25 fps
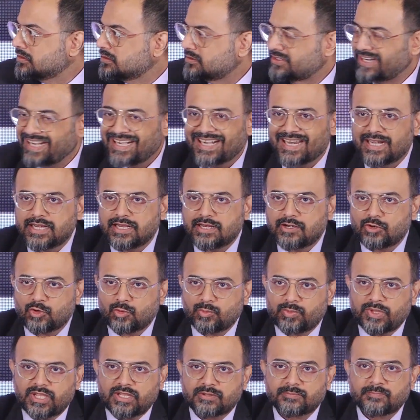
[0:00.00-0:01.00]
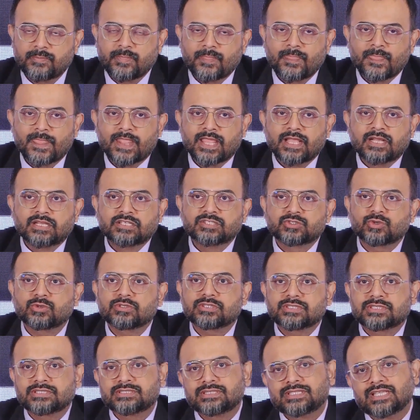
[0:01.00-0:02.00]
traded in rupee? So
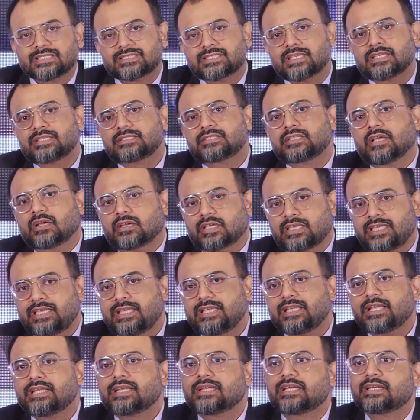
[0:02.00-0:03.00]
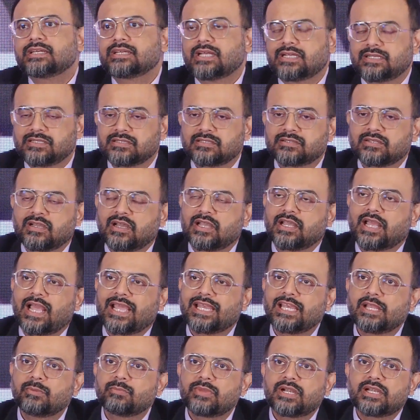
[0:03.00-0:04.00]
this is the key
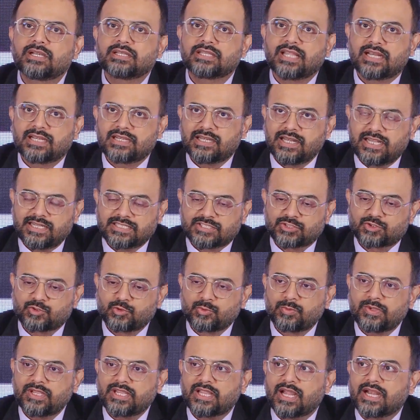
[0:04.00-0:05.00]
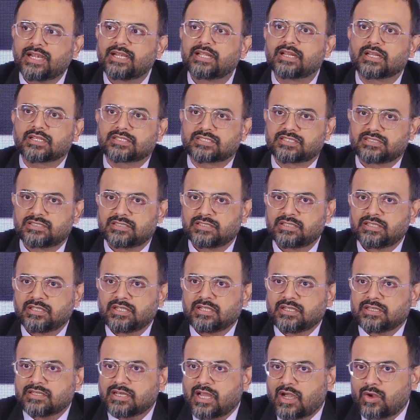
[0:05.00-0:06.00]
element that needs to be addressed.
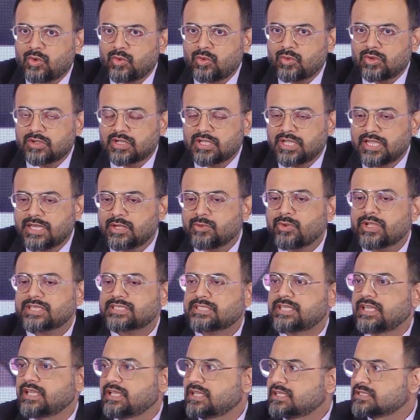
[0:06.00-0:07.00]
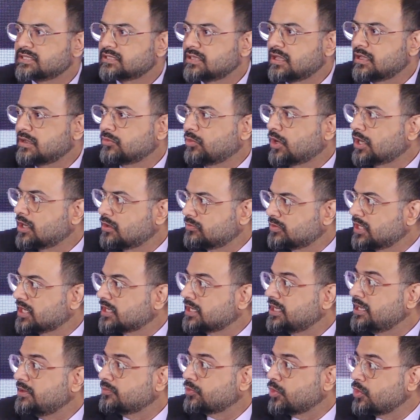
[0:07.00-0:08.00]
Now investing is one of the
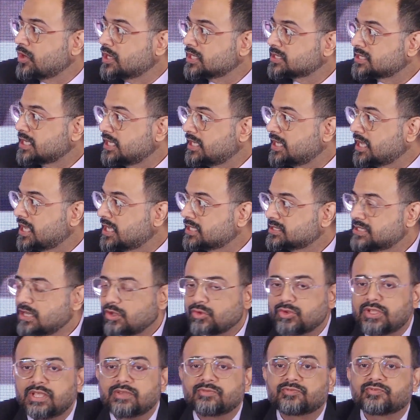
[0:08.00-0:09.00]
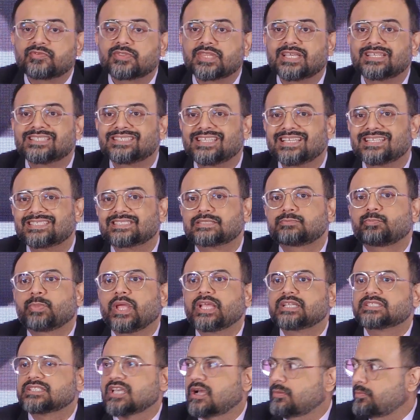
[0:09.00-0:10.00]
key focus areas. Now if this
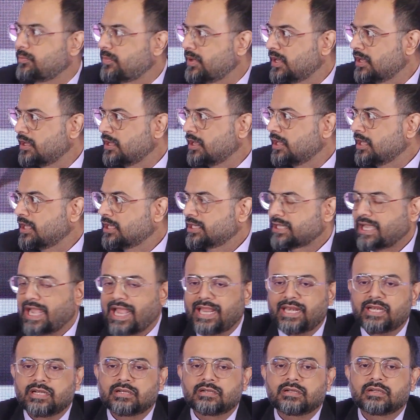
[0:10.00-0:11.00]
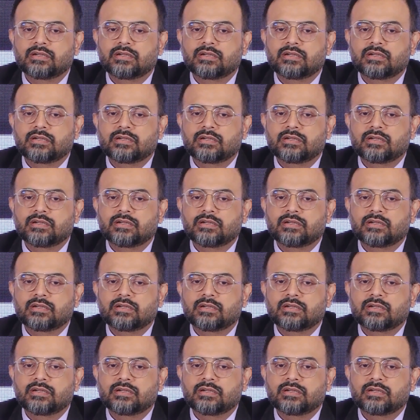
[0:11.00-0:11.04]
picks up and